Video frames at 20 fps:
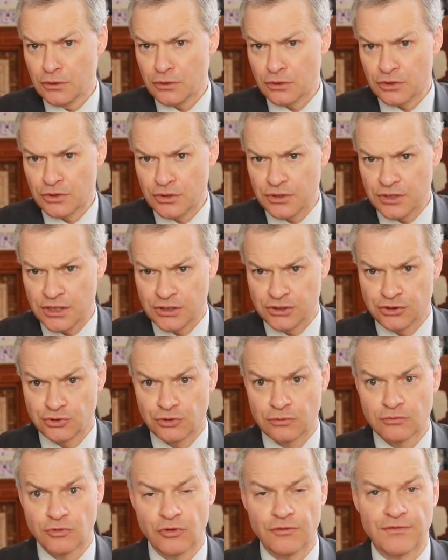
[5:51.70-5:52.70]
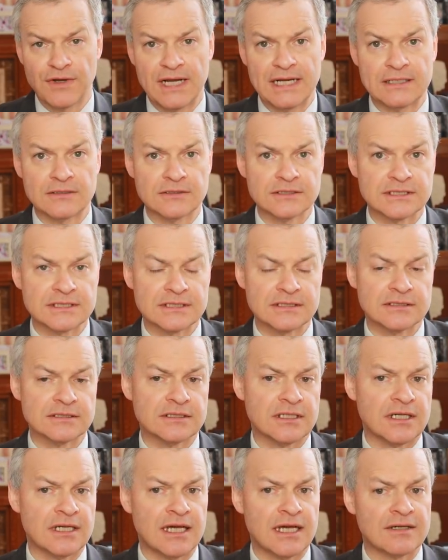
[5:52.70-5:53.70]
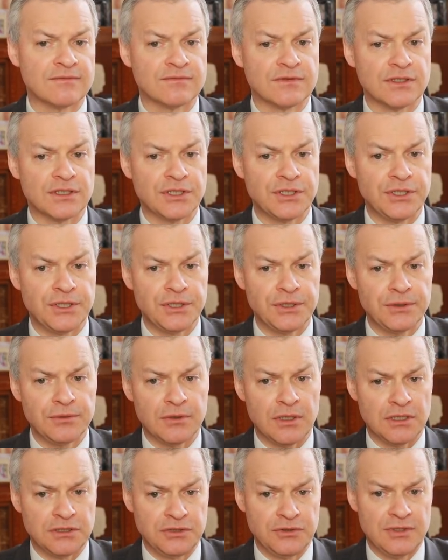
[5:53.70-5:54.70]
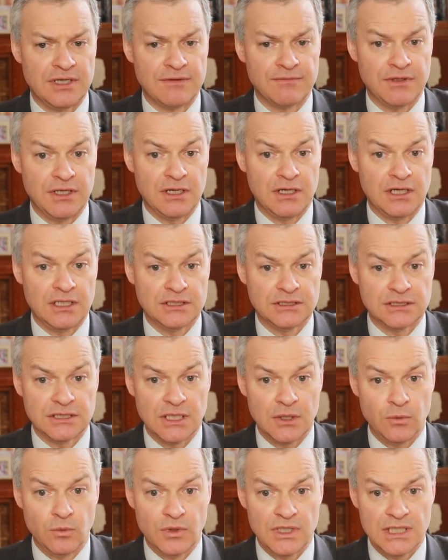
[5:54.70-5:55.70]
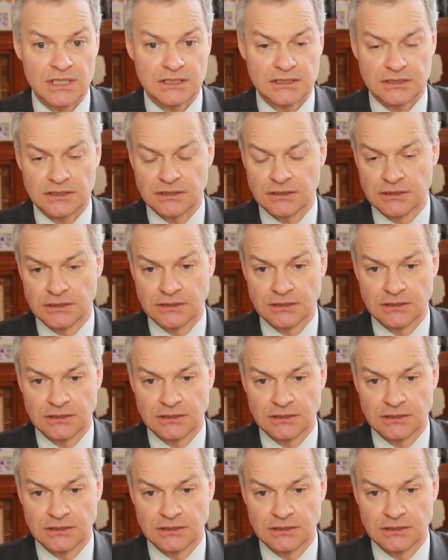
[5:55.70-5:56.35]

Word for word: Not good. I draw more vowels and I have the Q. I do have the I to go with it.